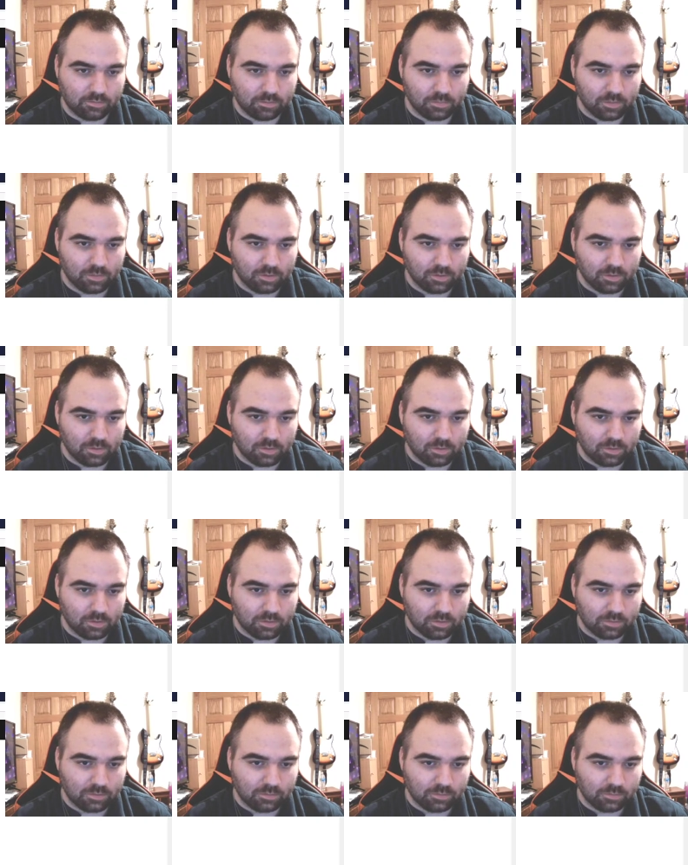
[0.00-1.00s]

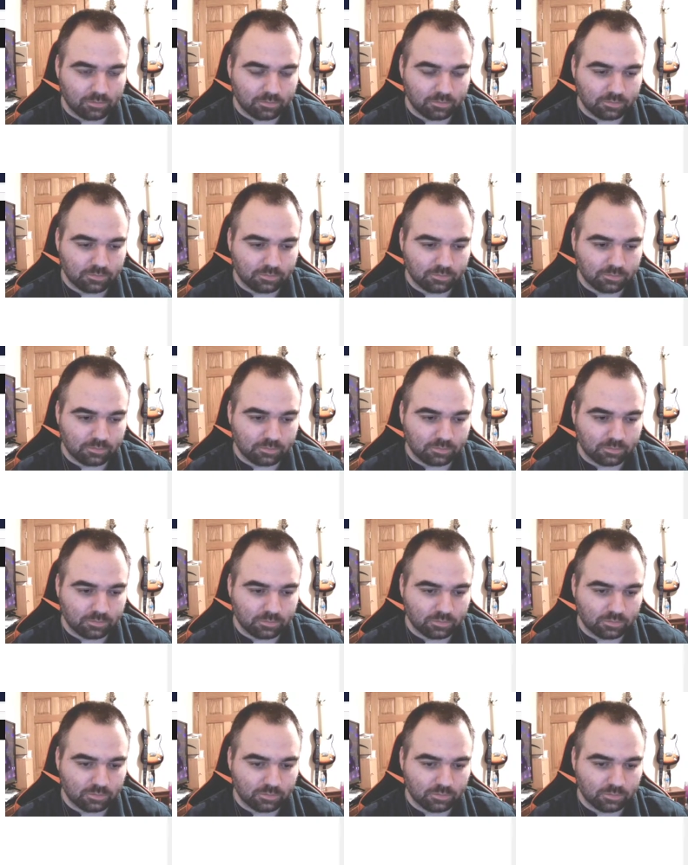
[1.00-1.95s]
(no one is talking)